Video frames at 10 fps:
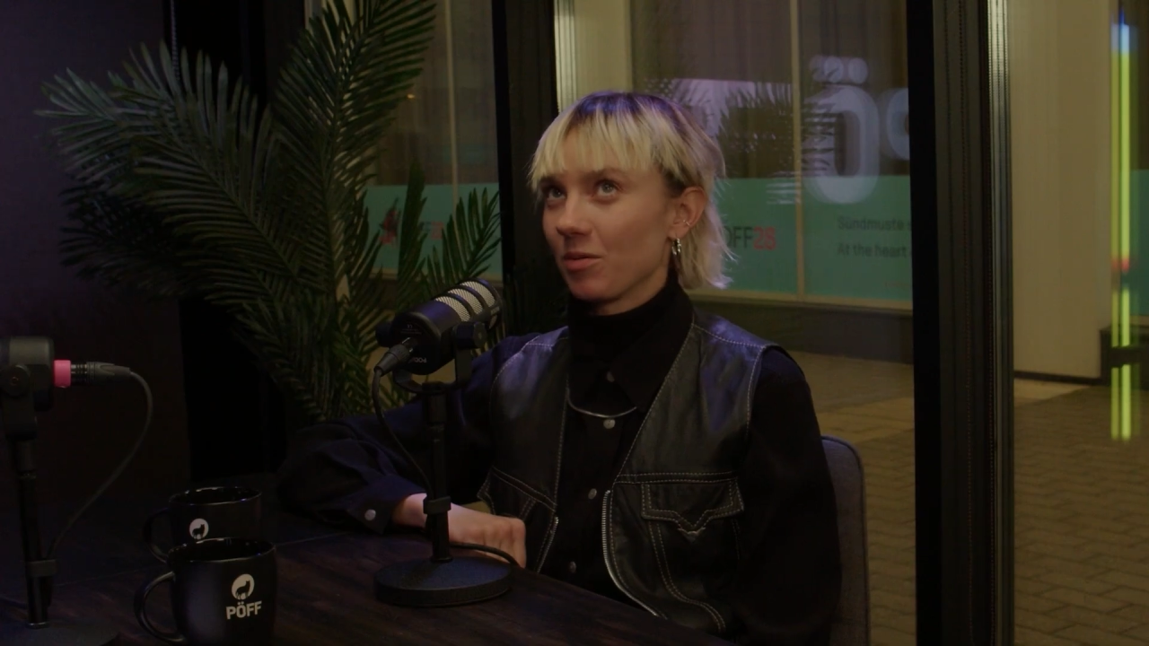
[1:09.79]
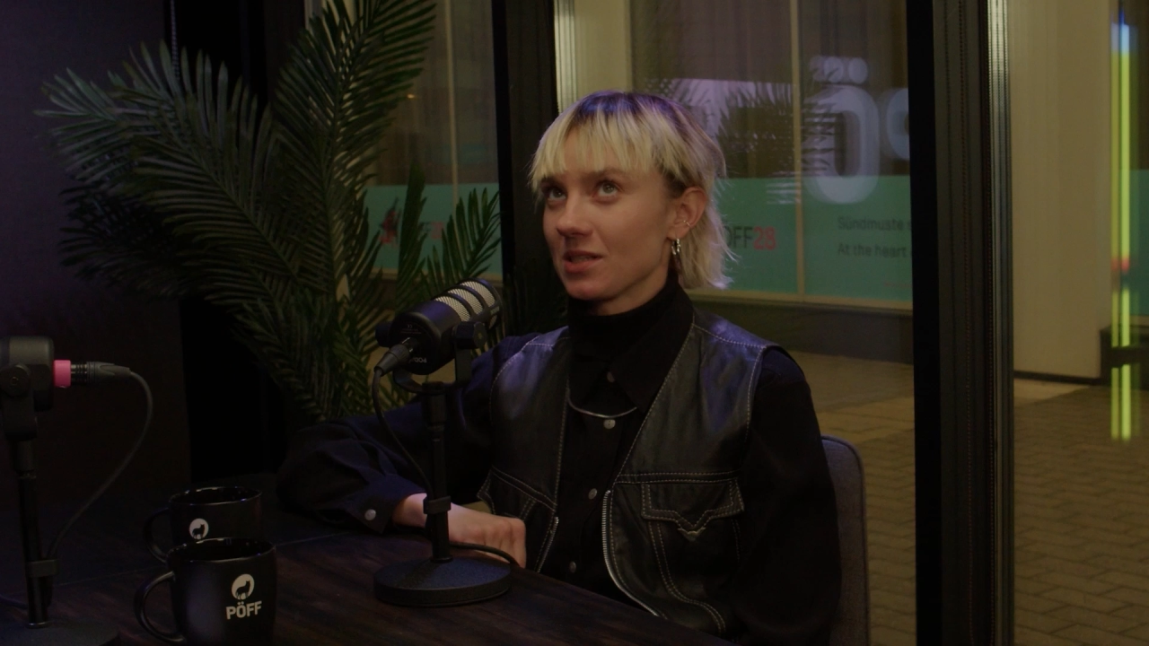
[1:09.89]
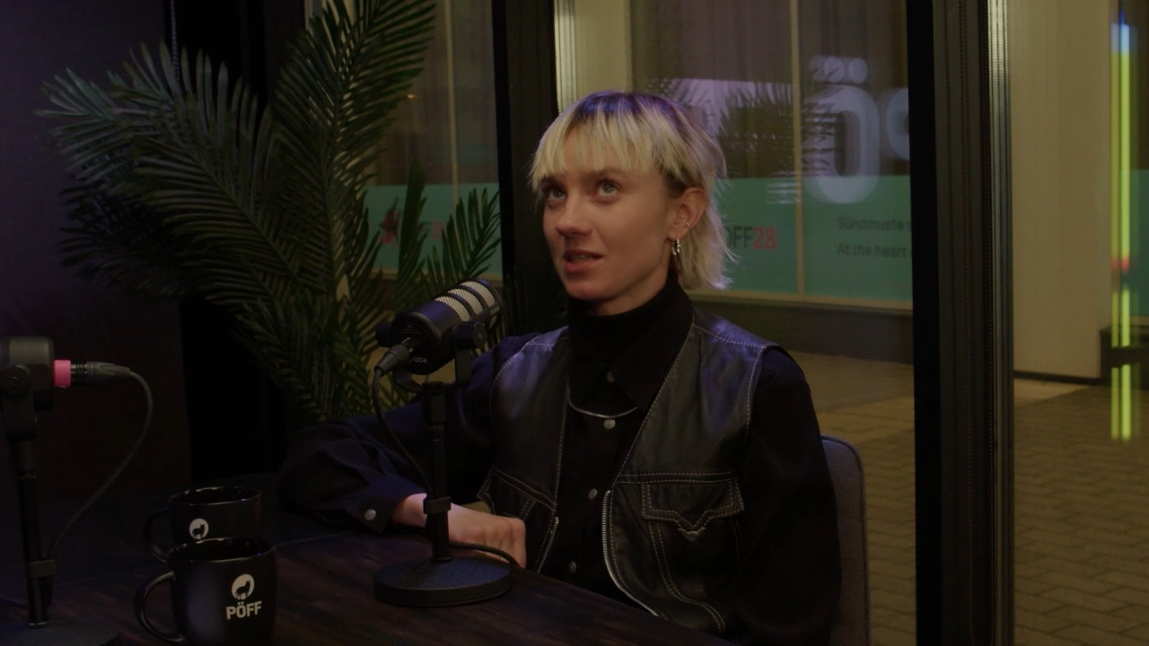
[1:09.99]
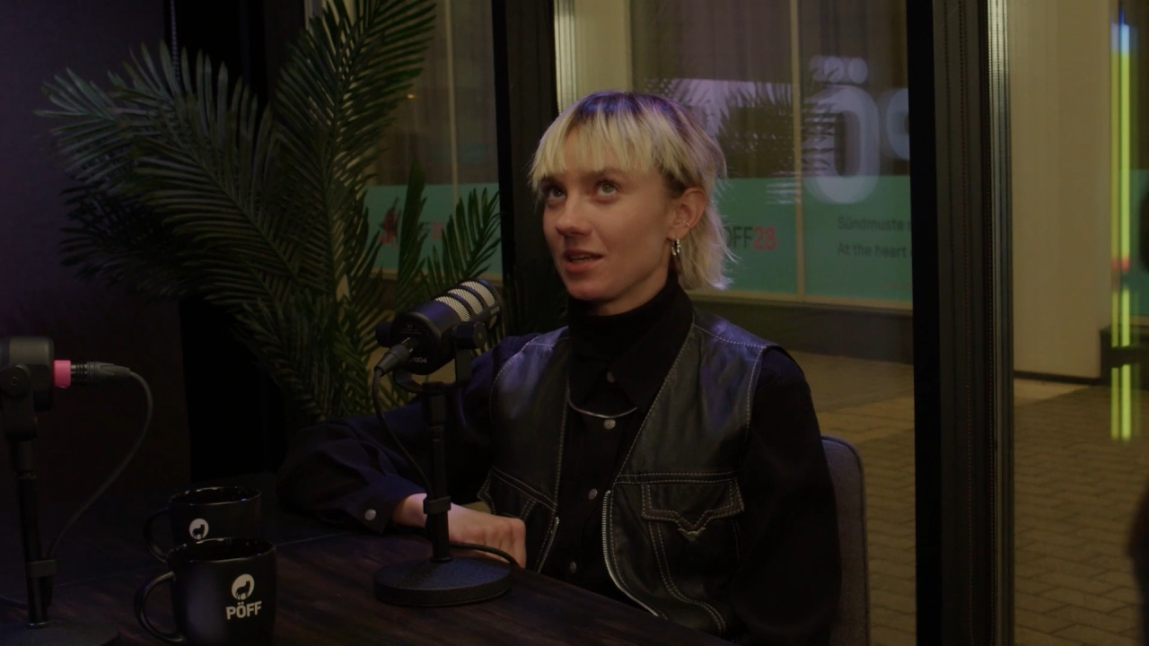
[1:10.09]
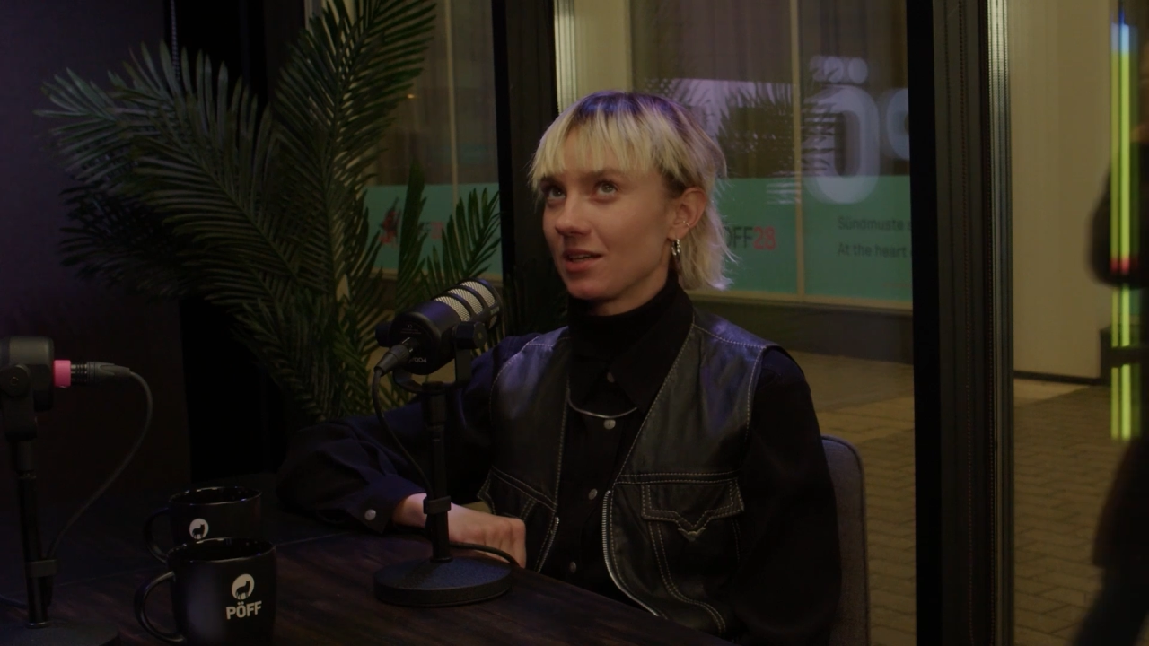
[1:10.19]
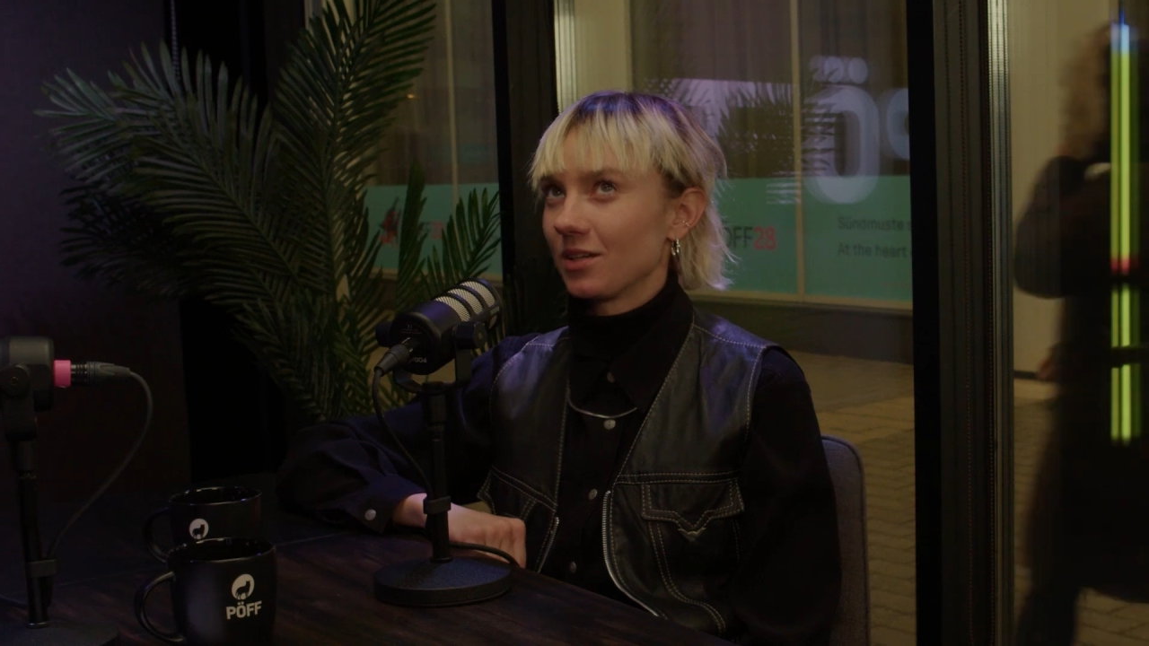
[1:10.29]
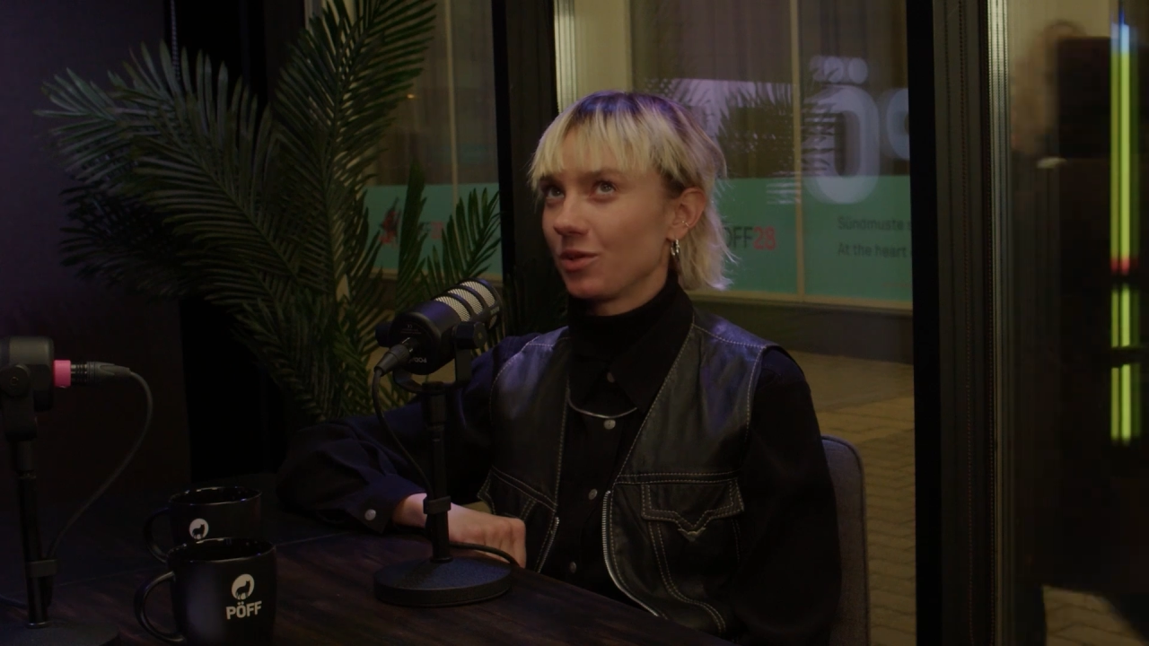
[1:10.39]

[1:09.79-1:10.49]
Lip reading: was here in